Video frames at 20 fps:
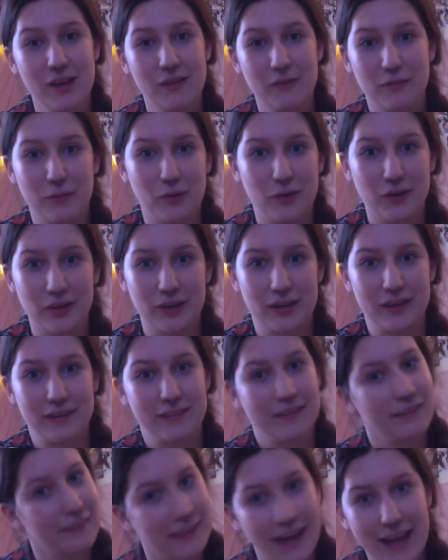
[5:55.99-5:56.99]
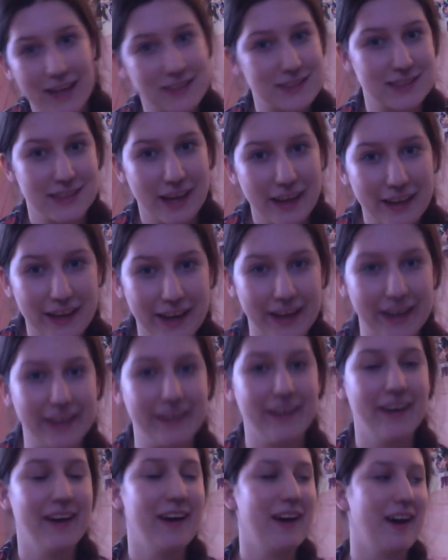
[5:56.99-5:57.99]
for the last
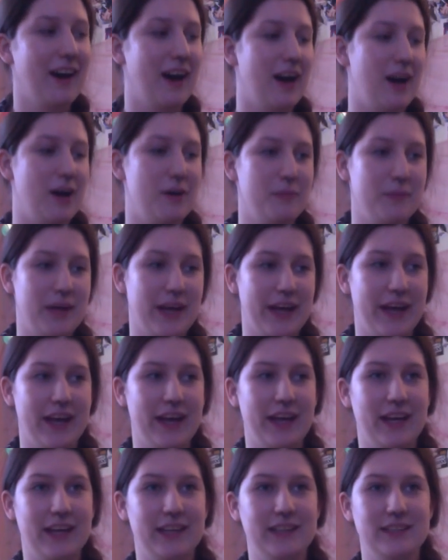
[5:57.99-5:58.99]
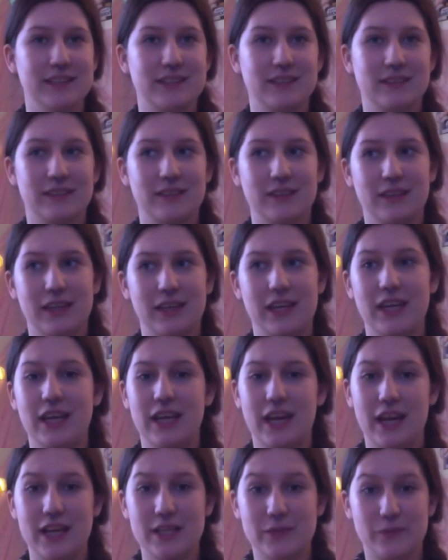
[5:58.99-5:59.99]
decade, and
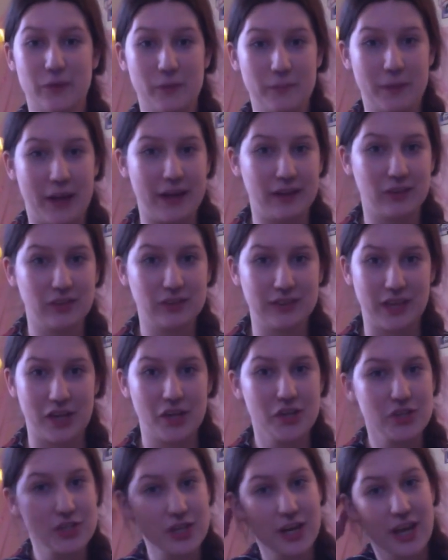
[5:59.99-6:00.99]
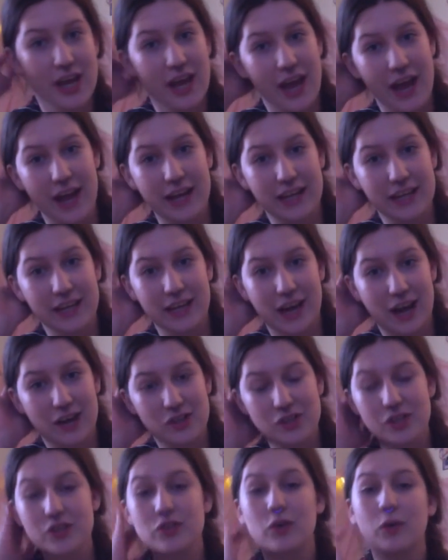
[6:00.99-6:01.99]
he is from Bangladesh, and he
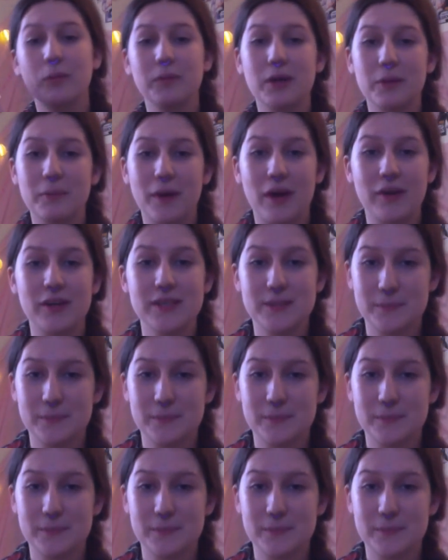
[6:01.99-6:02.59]
actually told me about his